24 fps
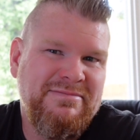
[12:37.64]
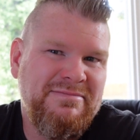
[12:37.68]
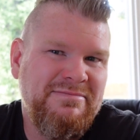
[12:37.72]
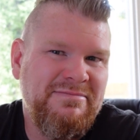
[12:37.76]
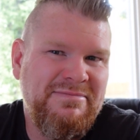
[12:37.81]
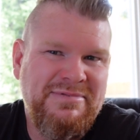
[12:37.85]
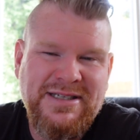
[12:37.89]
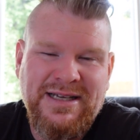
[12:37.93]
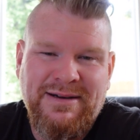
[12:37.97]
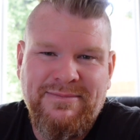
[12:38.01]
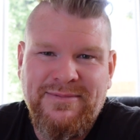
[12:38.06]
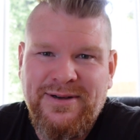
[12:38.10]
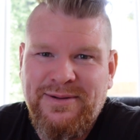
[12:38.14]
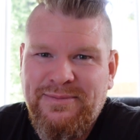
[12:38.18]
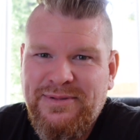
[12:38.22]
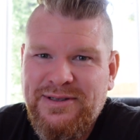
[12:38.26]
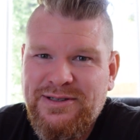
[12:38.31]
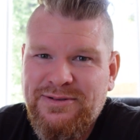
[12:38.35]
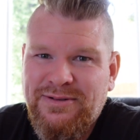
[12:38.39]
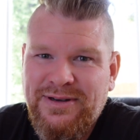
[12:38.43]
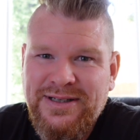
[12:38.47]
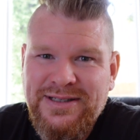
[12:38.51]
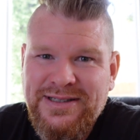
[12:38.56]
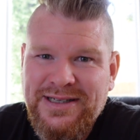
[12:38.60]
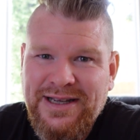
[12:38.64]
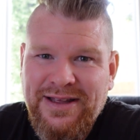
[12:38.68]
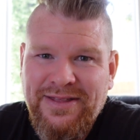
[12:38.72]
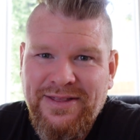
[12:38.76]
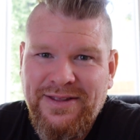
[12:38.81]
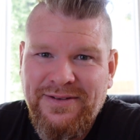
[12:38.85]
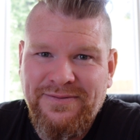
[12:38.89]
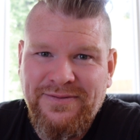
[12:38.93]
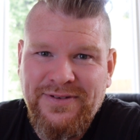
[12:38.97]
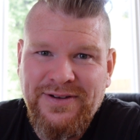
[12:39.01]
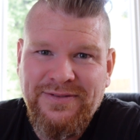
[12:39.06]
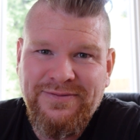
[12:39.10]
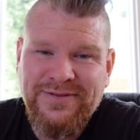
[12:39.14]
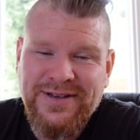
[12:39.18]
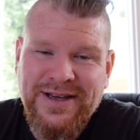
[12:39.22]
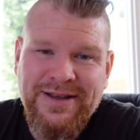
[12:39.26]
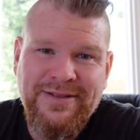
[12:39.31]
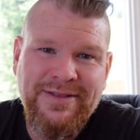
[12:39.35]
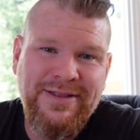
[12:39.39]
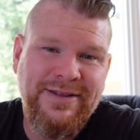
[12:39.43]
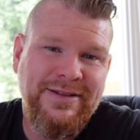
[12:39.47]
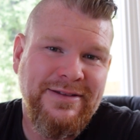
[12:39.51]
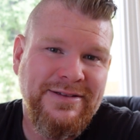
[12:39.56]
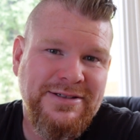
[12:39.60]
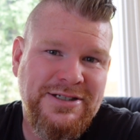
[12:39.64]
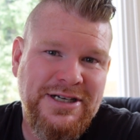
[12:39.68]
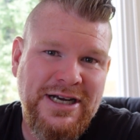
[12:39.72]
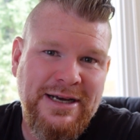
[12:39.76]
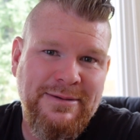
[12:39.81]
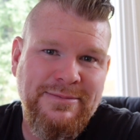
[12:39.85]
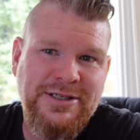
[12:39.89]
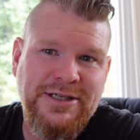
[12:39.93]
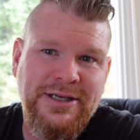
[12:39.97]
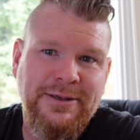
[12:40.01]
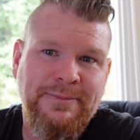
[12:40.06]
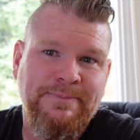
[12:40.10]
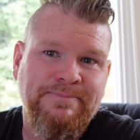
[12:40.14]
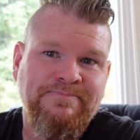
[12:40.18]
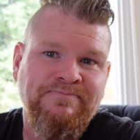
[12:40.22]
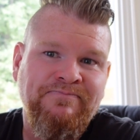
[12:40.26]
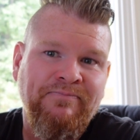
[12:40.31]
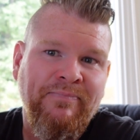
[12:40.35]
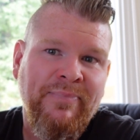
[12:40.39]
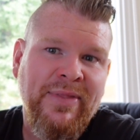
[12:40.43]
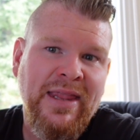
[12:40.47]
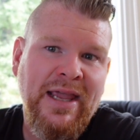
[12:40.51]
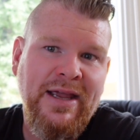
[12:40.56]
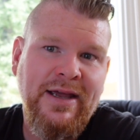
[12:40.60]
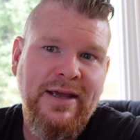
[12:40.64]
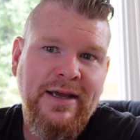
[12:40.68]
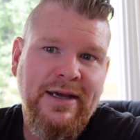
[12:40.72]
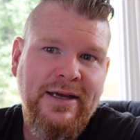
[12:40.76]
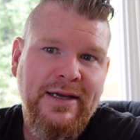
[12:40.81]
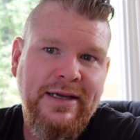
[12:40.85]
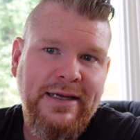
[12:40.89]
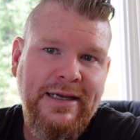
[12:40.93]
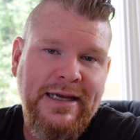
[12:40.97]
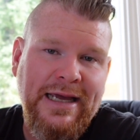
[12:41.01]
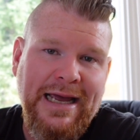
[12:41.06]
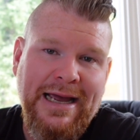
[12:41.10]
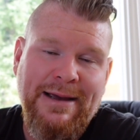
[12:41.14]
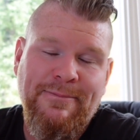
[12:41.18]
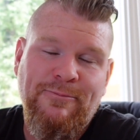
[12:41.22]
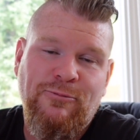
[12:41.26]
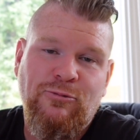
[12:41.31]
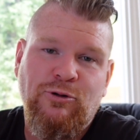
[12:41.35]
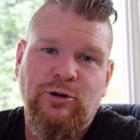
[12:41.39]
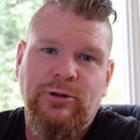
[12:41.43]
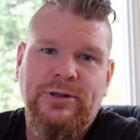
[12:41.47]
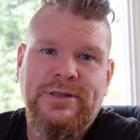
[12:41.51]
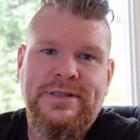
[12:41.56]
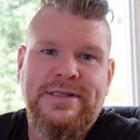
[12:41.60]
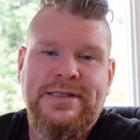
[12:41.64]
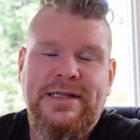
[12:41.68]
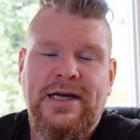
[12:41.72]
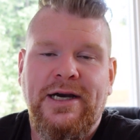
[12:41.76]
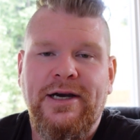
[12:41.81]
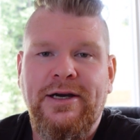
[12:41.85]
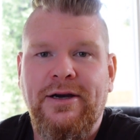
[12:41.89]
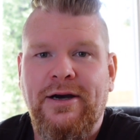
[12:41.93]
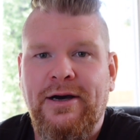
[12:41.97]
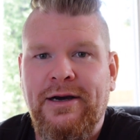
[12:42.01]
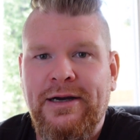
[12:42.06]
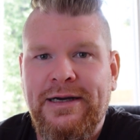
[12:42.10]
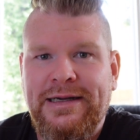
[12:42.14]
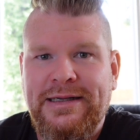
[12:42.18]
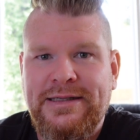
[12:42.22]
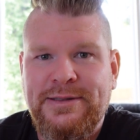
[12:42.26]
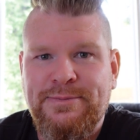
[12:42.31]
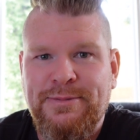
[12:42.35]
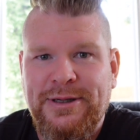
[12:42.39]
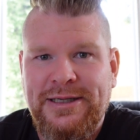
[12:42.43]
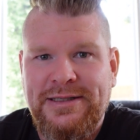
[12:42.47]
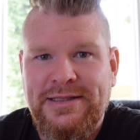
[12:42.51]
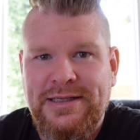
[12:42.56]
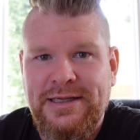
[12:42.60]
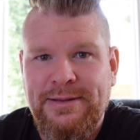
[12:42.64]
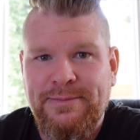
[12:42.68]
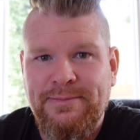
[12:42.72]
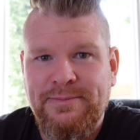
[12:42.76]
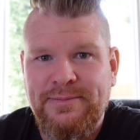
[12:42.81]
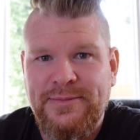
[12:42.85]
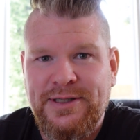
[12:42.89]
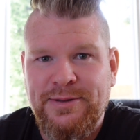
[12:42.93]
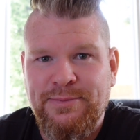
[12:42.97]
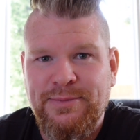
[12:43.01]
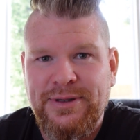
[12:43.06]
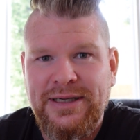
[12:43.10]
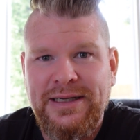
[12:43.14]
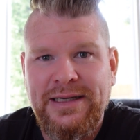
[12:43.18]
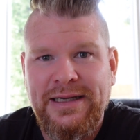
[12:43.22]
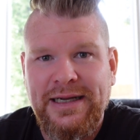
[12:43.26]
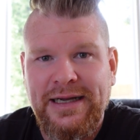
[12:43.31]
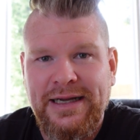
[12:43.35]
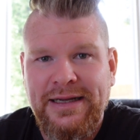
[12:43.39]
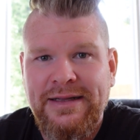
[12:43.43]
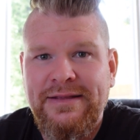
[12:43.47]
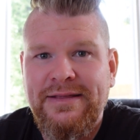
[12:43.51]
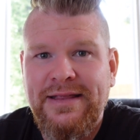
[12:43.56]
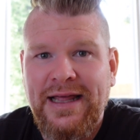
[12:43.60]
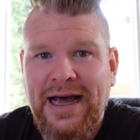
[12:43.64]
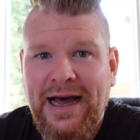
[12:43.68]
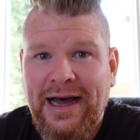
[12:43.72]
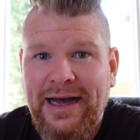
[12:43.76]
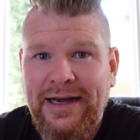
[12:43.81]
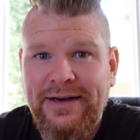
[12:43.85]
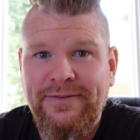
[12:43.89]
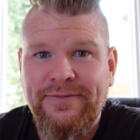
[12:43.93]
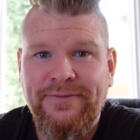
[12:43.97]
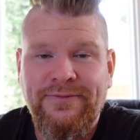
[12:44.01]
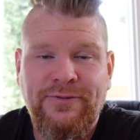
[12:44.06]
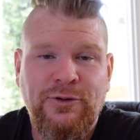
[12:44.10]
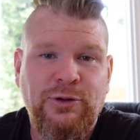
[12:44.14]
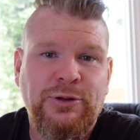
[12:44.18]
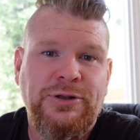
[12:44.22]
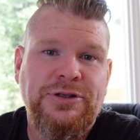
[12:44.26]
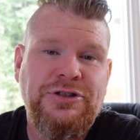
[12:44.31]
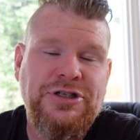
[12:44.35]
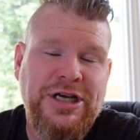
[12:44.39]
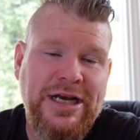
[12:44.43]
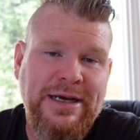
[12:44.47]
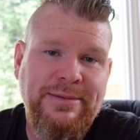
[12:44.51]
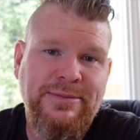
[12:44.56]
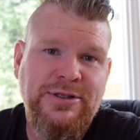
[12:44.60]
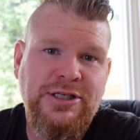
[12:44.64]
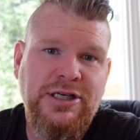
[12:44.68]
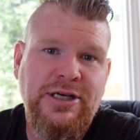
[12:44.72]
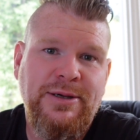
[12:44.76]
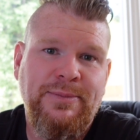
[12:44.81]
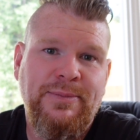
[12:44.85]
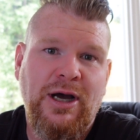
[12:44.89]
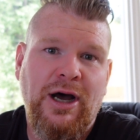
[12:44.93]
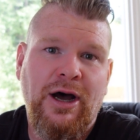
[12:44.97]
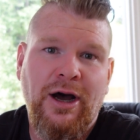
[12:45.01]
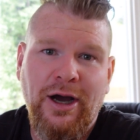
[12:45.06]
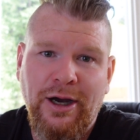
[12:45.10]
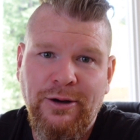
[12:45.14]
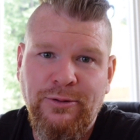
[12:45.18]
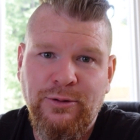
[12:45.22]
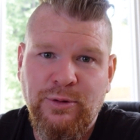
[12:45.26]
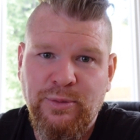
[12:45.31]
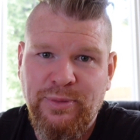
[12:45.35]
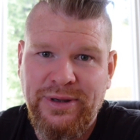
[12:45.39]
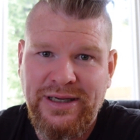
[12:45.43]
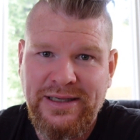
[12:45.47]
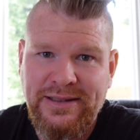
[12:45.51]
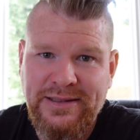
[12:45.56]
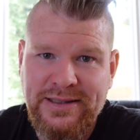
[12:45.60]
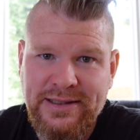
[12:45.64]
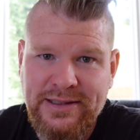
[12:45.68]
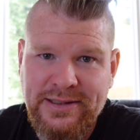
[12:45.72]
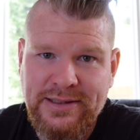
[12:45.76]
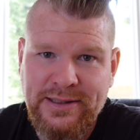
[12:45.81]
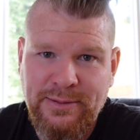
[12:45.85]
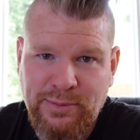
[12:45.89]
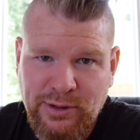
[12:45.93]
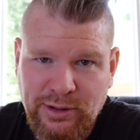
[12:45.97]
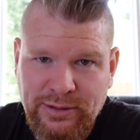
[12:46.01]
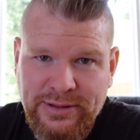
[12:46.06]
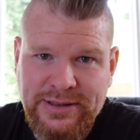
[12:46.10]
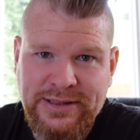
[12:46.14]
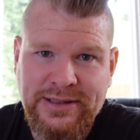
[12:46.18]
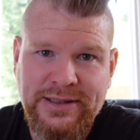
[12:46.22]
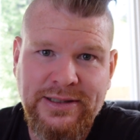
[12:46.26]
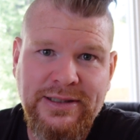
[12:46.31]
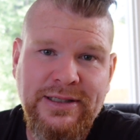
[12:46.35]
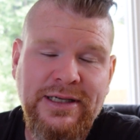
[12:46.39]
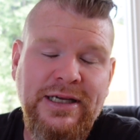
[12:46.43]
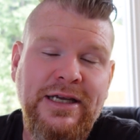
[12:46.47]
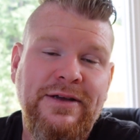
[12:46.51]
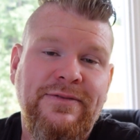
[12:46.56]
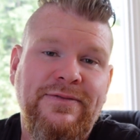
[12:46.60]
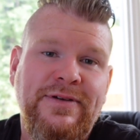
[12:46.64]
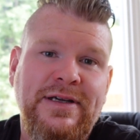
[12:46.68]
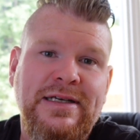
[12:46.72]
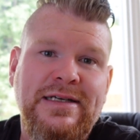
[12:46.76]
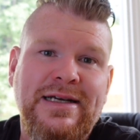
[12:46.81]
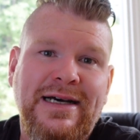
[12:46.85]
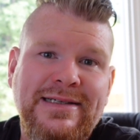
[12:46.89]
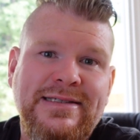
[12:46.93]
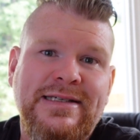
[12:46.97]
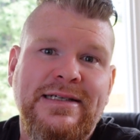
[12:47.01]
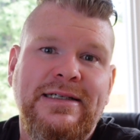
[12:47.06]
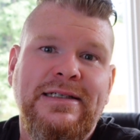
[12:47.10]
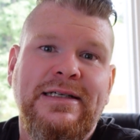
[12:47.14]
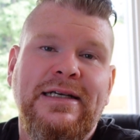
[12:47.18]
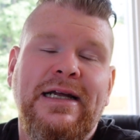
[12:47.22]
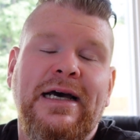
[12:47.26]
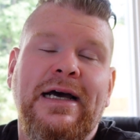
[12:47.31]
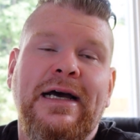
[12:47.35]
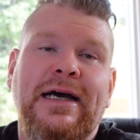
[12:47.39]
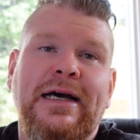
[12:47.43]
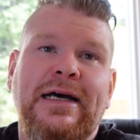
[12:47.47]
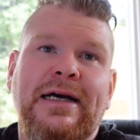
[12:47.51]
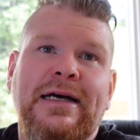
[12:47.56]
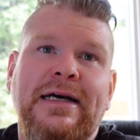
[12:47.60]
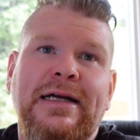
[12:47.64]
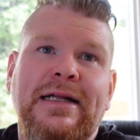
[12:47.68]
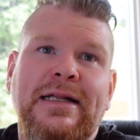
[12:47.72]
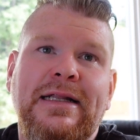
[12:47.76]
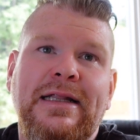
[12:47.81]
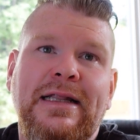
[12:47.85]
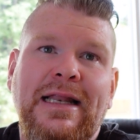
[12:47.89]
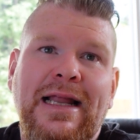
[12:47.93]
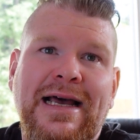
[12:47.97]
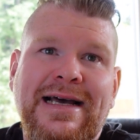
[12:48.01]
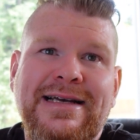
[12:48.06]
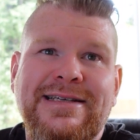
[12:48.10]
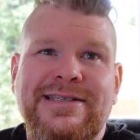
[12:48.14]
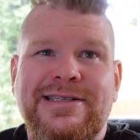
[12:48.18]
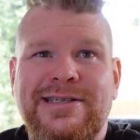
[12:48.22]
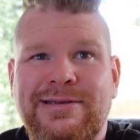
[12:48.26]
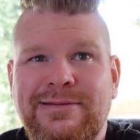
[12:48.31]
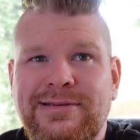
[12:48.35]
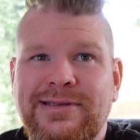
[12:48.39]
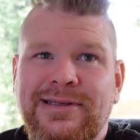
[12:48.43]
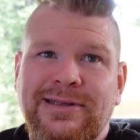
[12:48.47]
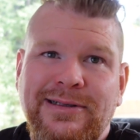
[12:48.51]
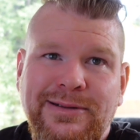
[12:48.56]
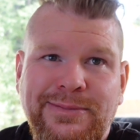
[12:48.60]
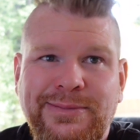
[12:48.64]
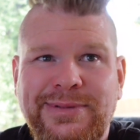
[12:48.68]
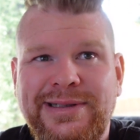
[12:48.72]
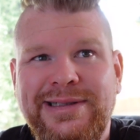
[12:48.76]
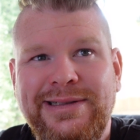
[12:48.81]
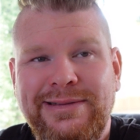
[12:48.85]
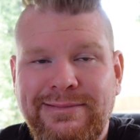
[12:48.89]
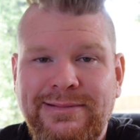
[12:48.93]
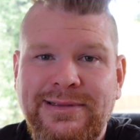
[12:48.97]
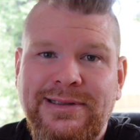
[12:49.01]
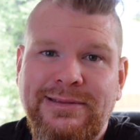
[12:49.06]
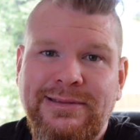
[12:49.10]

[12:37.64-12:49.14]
somewhere between 10th and 15th in the championship. Cam Waters, though, I expect him to be in the hunt for the championship. I will be disappointed if he doesn't. Last year was a little bit